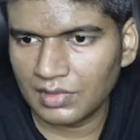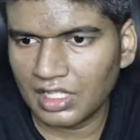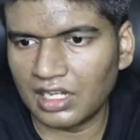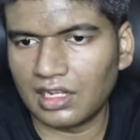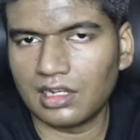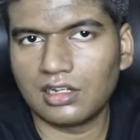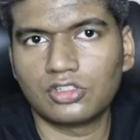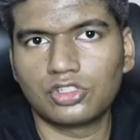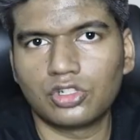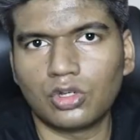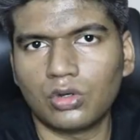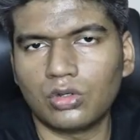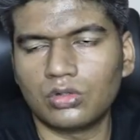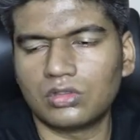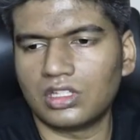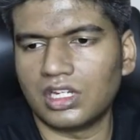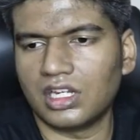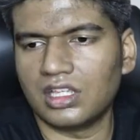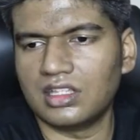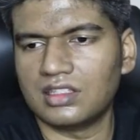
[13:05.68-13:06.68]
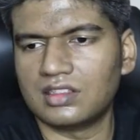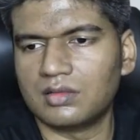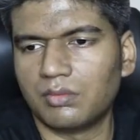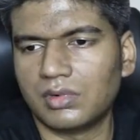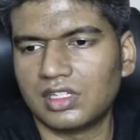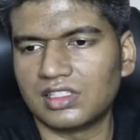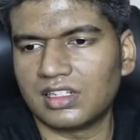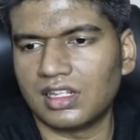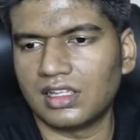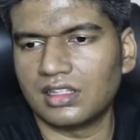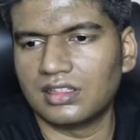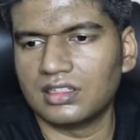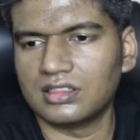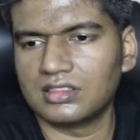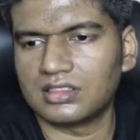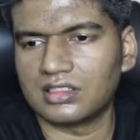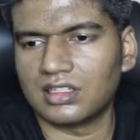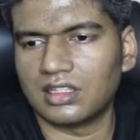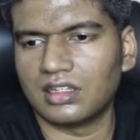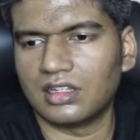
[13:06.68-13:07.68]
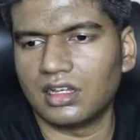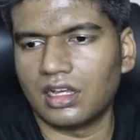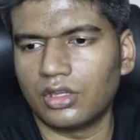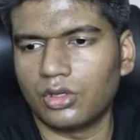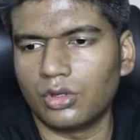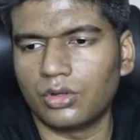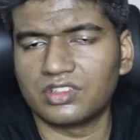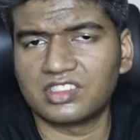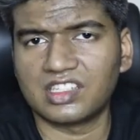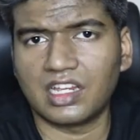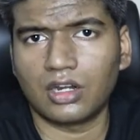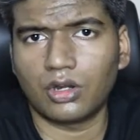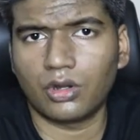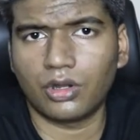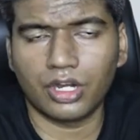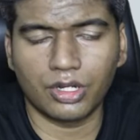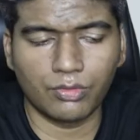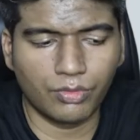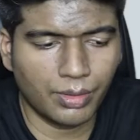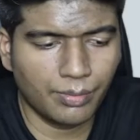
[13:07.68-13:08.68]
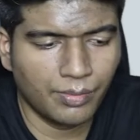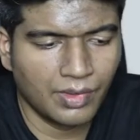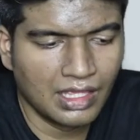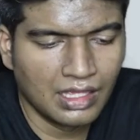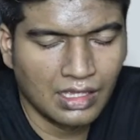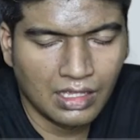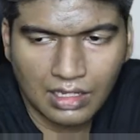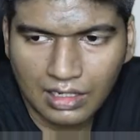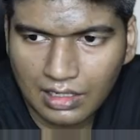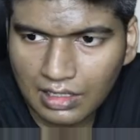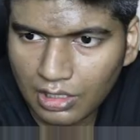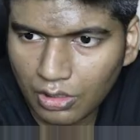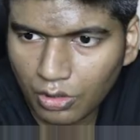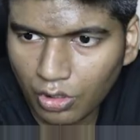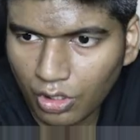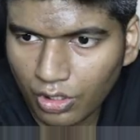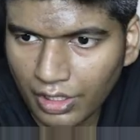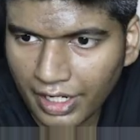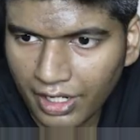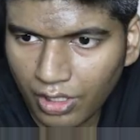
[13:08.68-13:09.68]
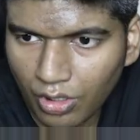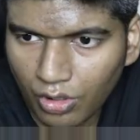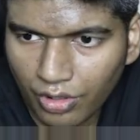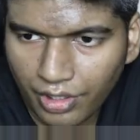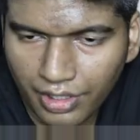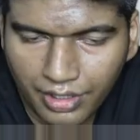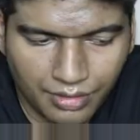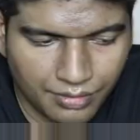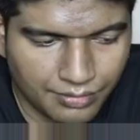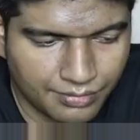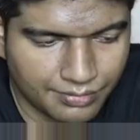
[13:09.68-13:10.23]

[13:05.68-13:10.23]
It will show 3 symbols like this, iOS, Android and web. Click on Android,